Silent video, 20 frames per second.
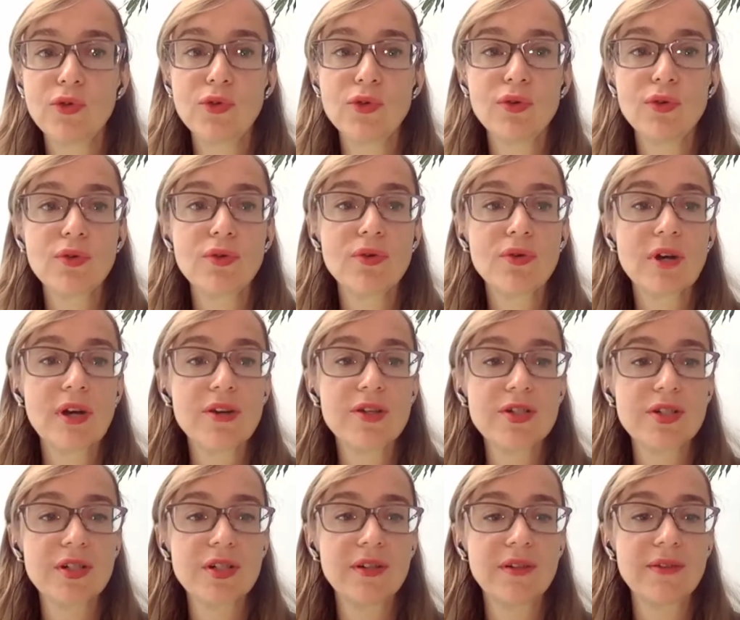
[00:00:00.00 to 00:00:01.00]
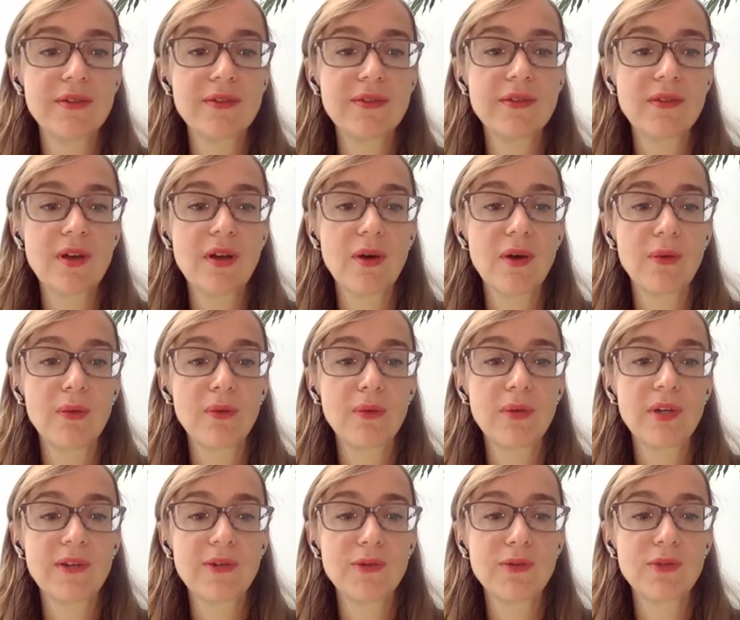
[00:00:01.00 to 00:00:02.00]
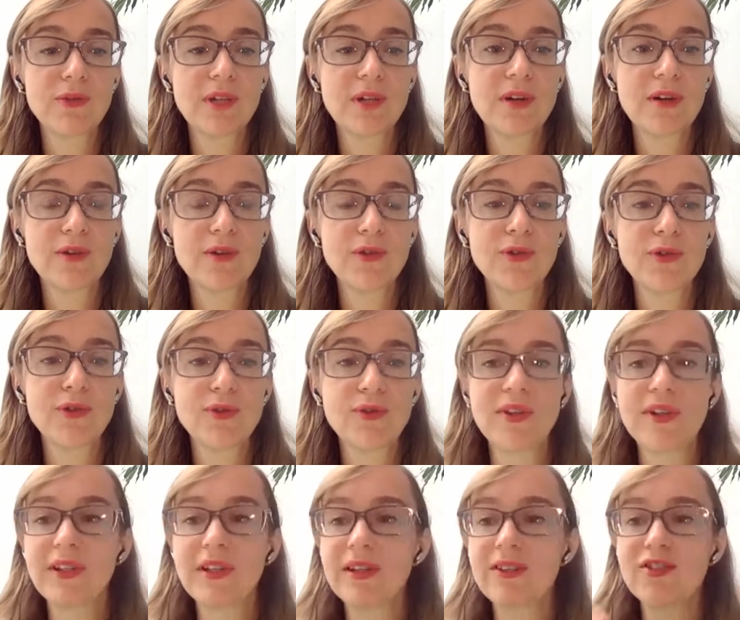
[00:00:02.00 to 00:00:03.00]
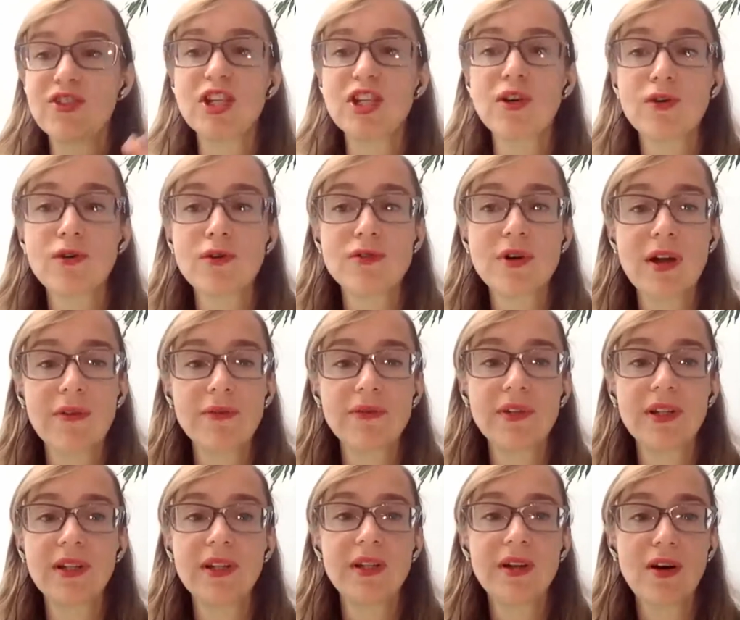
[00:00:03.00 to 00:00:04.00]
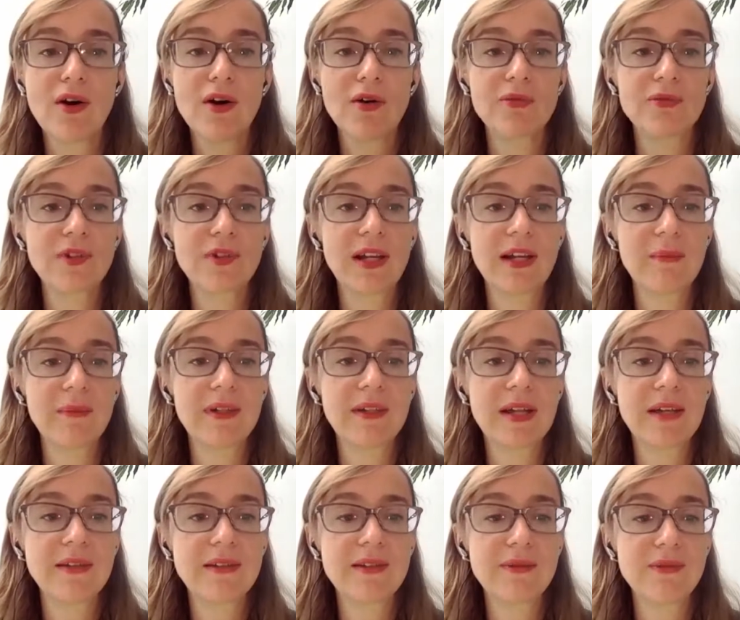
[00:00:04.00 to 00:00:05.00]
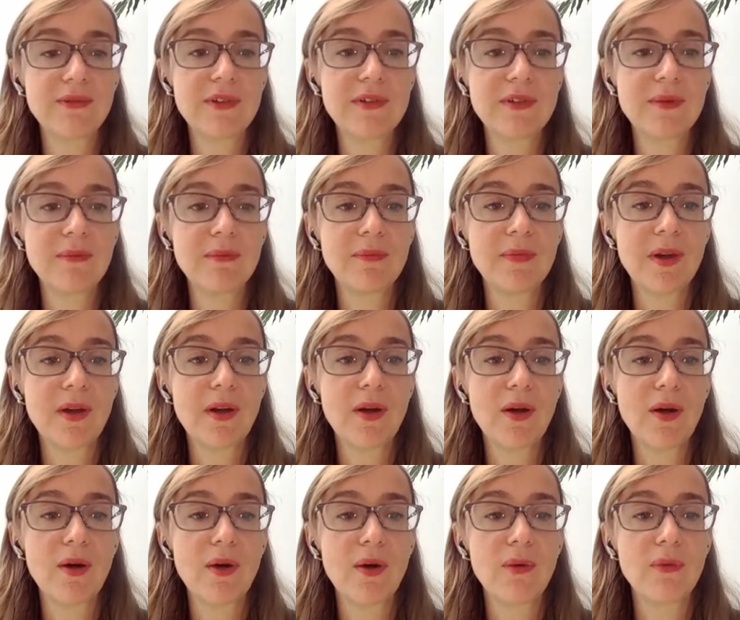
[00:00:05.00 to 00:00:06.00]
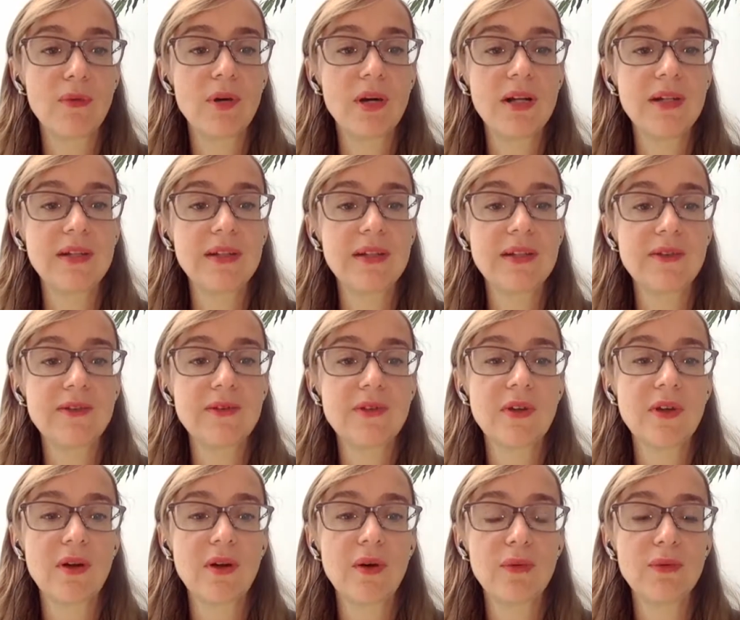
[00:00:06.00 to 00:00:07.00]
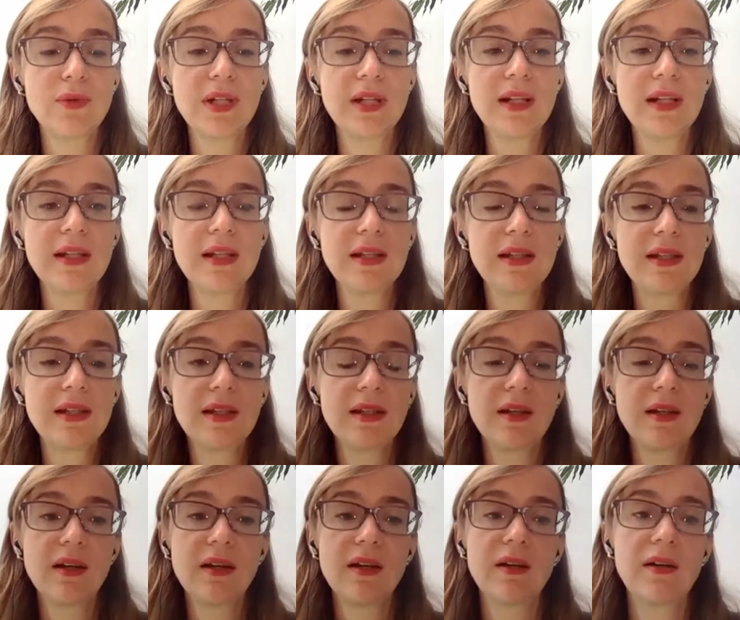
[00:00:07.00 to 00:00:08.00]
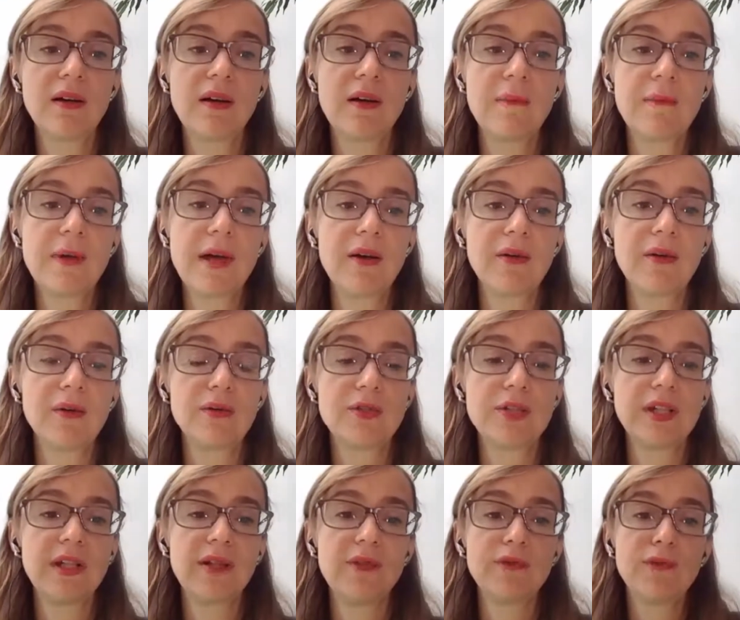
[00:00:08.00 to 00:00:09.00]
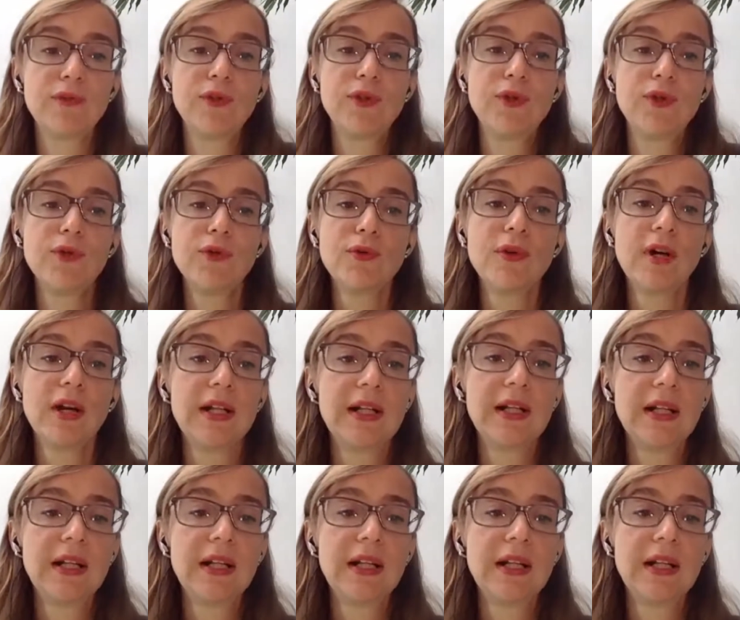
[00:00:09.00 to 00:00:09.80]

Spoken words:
two questions with regards to the geography of climate activism. One is really about if you